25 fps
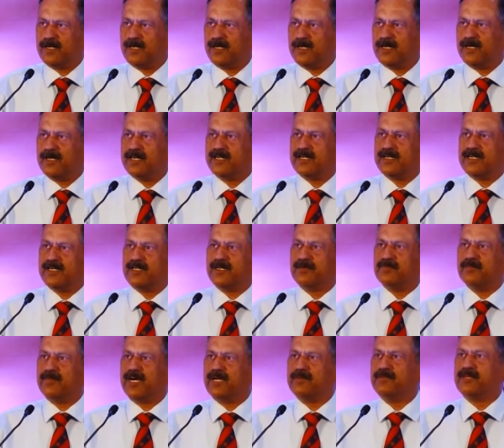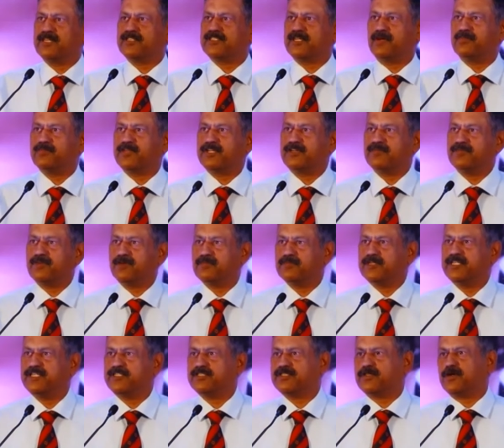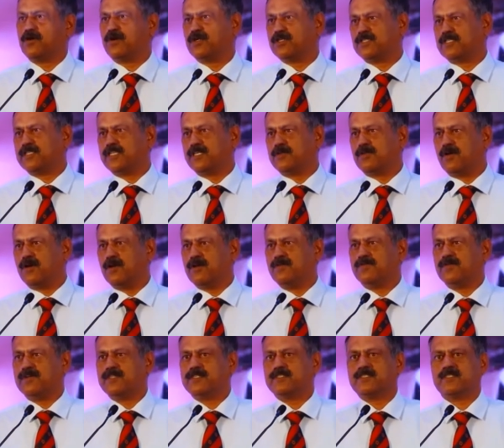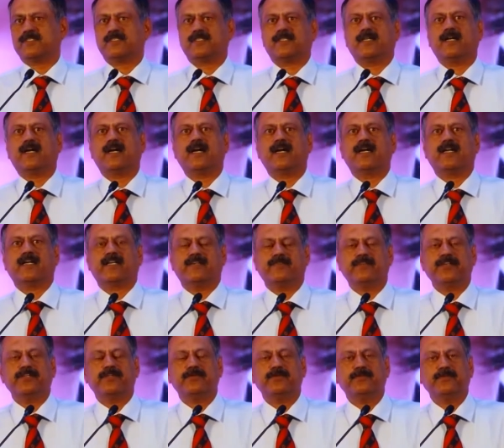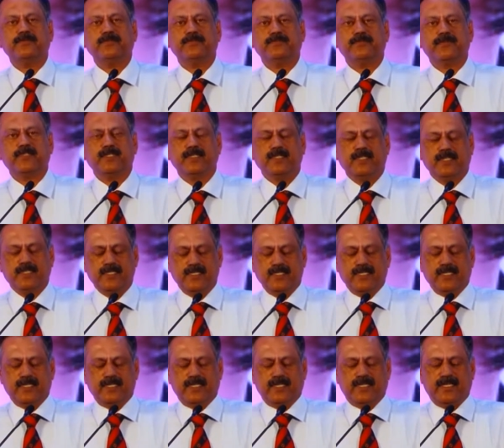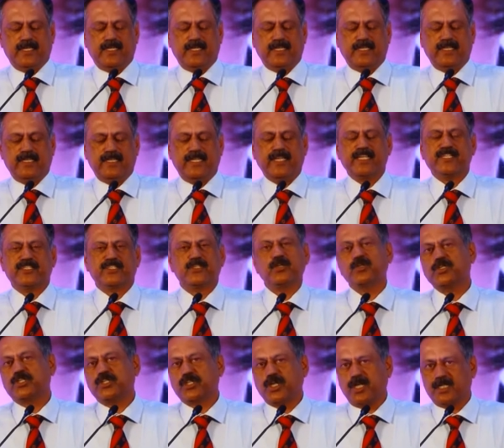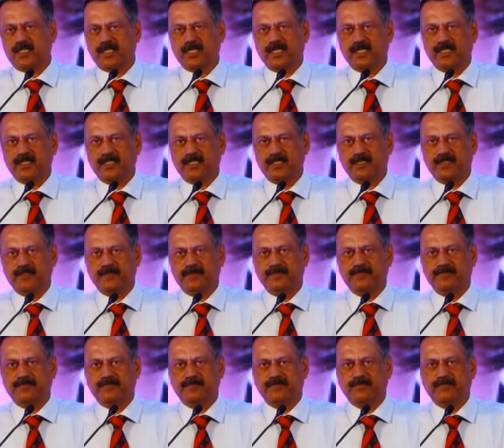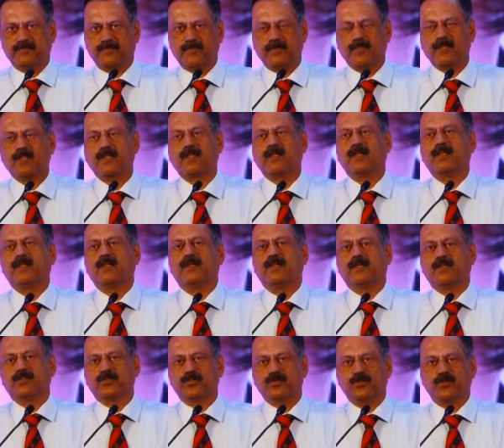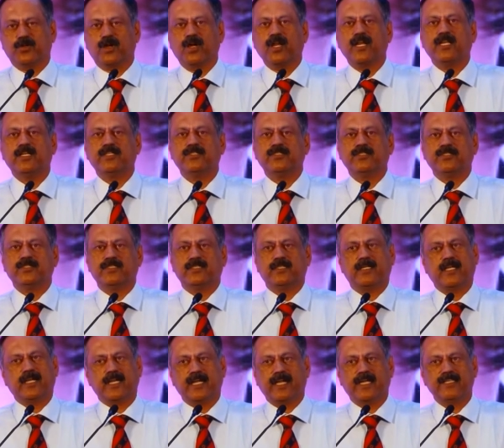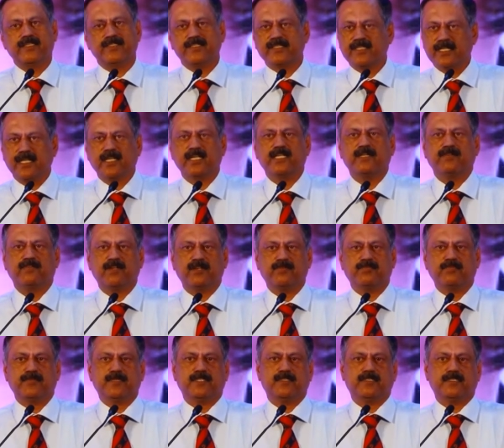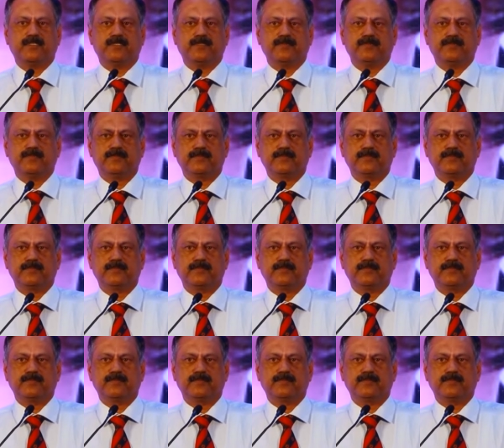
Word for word: are imbibing something from these talks that all of us are giving you, there is no shortcut to knowledge and skill development.